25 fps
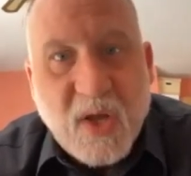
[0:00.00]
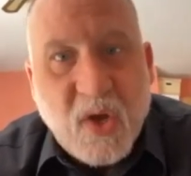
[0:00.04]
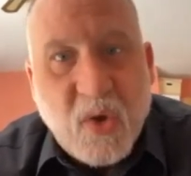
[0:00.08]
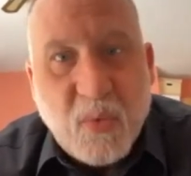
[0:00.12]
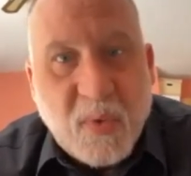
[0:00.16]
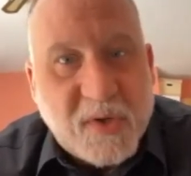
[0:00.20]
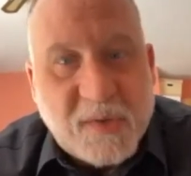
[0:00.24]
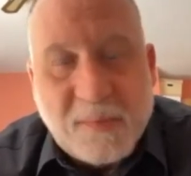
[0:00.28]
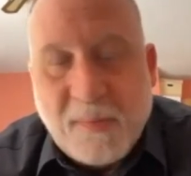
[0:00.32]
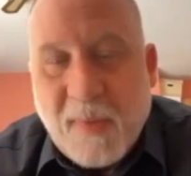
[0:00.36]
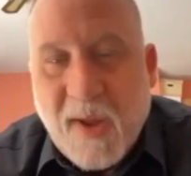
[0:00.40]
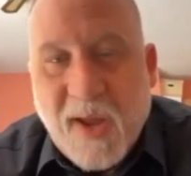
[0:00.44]

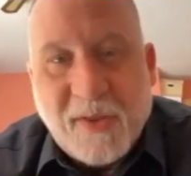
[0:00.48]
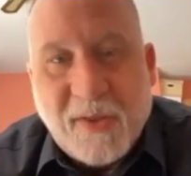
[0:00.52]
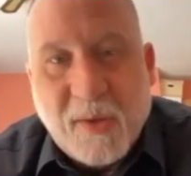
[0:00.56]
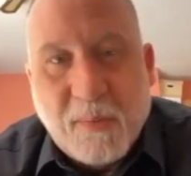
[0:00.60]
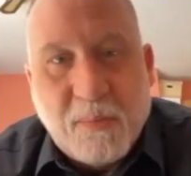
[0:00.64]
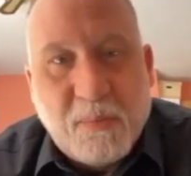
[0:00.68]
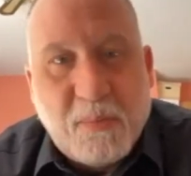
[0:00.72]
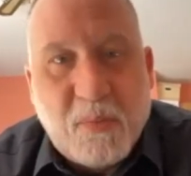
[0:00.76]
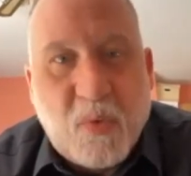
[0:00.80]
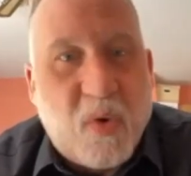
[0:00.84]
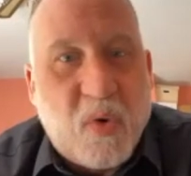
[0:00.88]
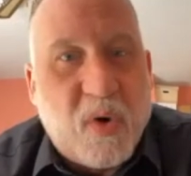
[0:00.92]
which made
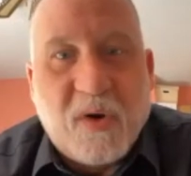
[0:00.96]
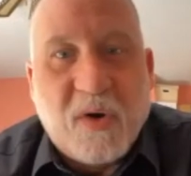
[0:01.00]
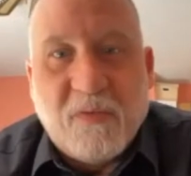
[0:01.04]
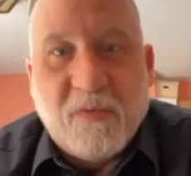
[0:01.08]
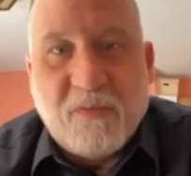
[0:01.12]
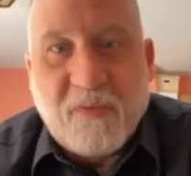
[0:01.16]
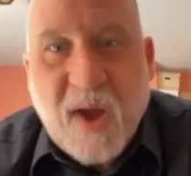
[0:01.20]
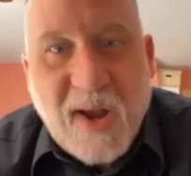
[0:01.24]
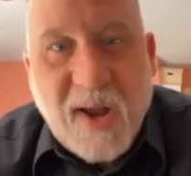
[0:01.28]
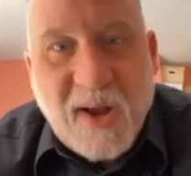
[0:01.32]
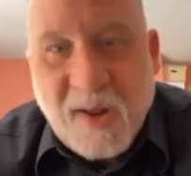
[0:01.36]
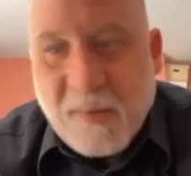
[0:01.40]
them more
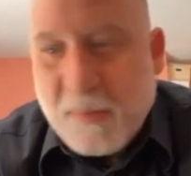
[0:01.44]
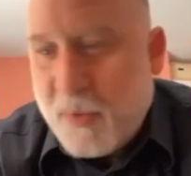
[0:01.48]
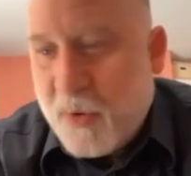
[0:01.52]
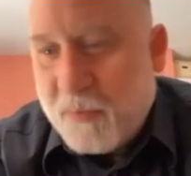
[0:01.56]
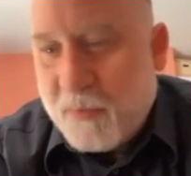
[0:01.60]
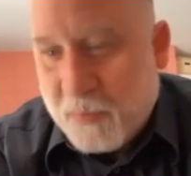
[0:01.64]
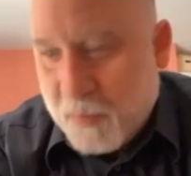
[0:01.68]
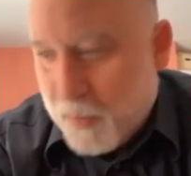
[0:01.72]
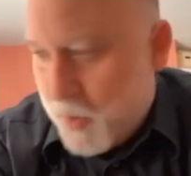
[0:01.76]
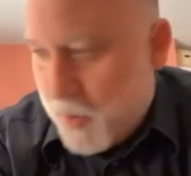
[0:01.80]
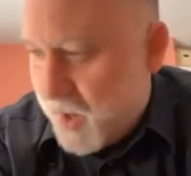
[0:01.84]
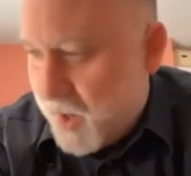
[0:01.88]

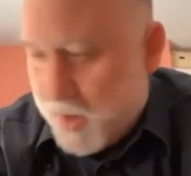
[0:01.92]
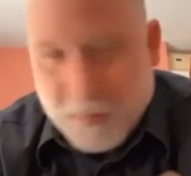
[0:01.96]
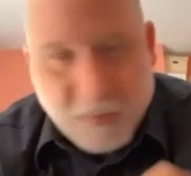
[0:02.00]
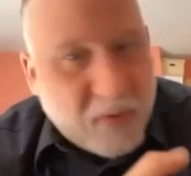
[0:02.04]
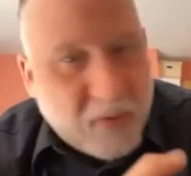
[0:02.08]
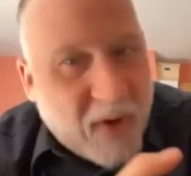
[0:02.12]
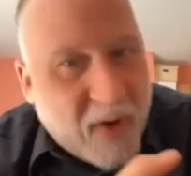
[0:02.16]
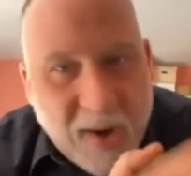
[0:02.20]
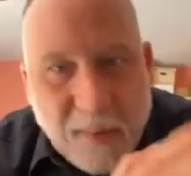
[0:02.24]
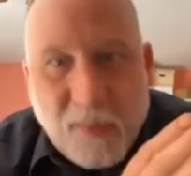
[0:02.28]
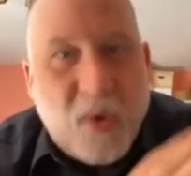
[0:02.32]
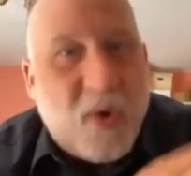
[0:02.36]
writable, made them
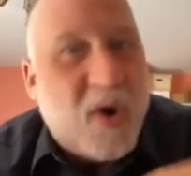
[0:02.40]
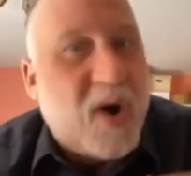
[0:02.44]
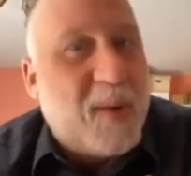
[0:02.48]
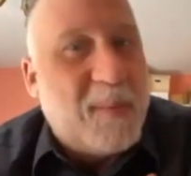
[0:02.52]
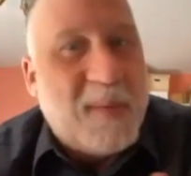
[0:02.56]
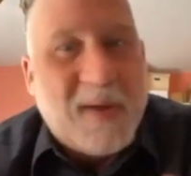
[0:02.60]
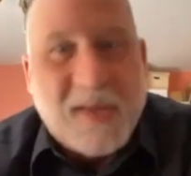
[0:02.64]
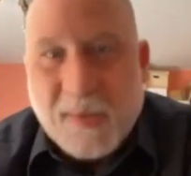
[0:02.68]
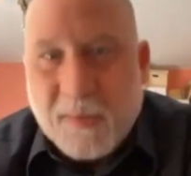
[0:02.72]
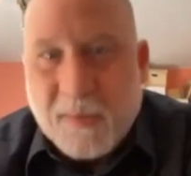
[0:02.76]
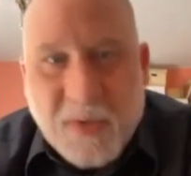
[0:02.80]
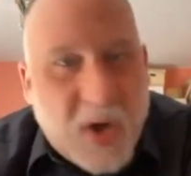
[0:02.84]
write more,
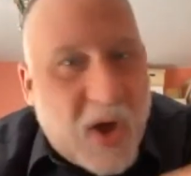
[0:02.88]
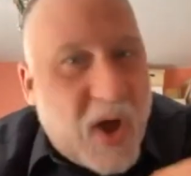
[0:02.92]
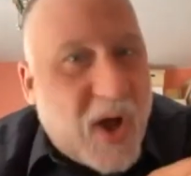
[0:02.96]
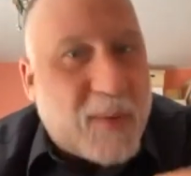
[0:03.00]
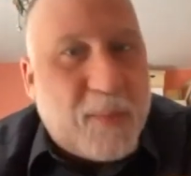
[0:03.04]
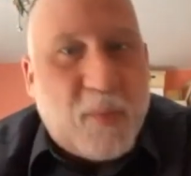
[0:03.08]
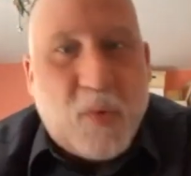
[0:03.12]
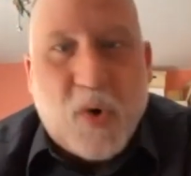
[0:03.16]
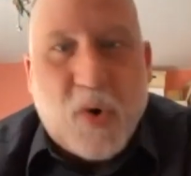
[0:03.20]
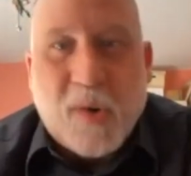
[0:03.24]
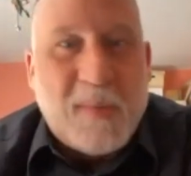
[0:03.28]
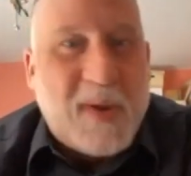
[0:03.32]
made them talk
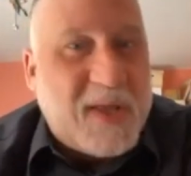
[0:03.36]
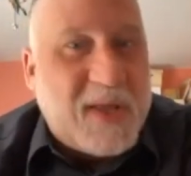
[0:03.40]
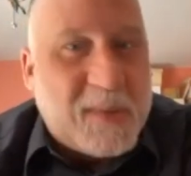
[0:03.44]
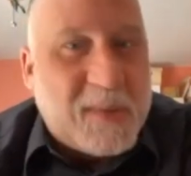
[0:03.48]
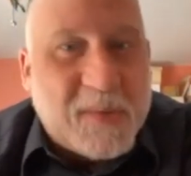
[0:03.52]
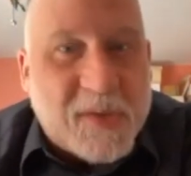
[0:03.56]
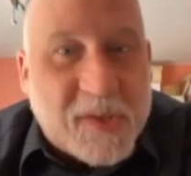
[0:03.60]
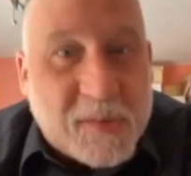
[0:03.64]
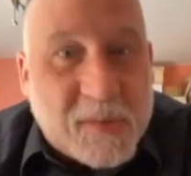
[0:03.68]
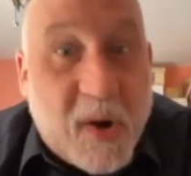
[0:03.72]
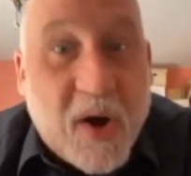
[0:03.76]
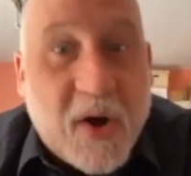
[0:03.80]
more, made them
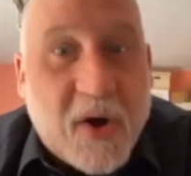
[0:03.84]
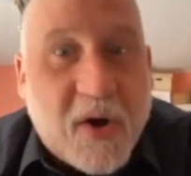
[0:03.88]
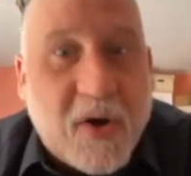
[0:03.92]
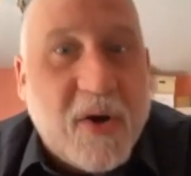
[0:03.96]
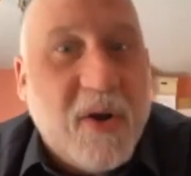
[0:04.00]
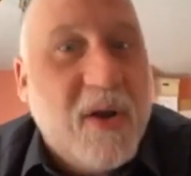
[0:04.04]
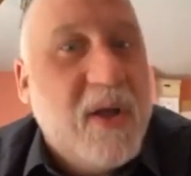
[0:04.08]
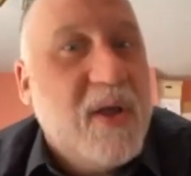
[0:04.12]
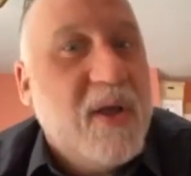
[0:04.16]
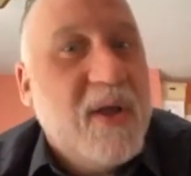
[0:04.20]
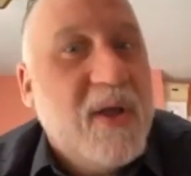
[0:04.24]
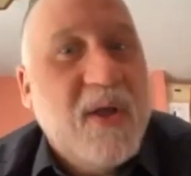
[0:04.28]

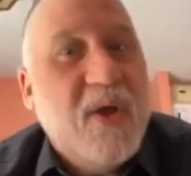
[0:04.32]
smarter.